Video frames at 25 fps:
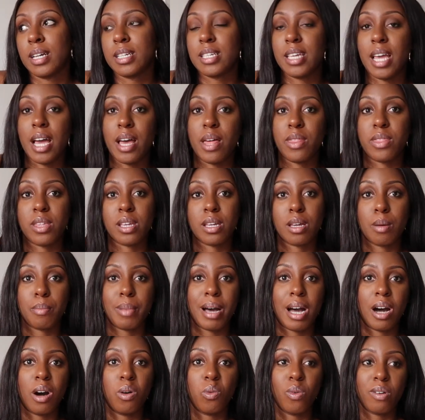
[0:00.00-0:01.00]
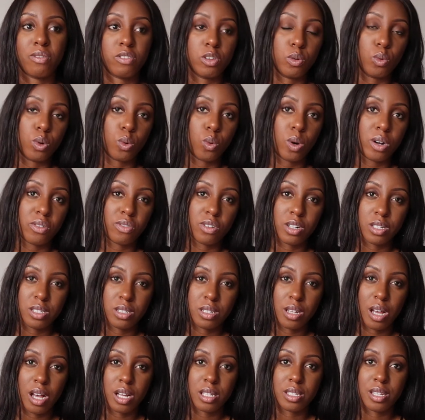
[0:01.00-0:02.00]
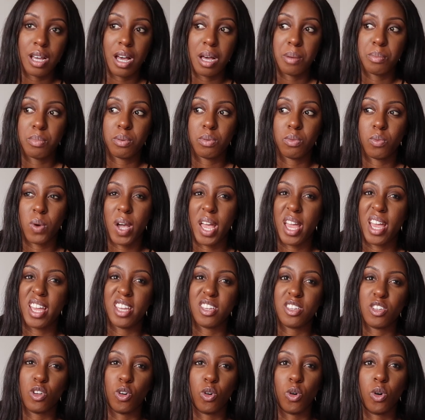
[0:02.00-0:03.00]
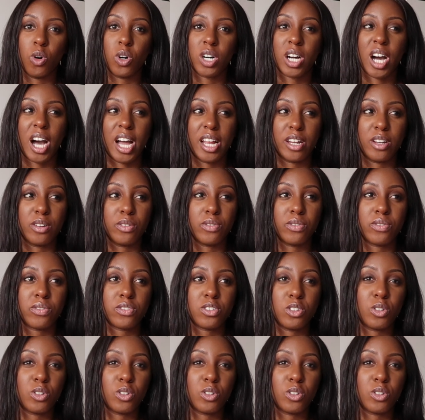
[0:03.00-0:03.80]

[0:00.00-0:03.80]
yeah, think about whether you want to work for a startup where you're going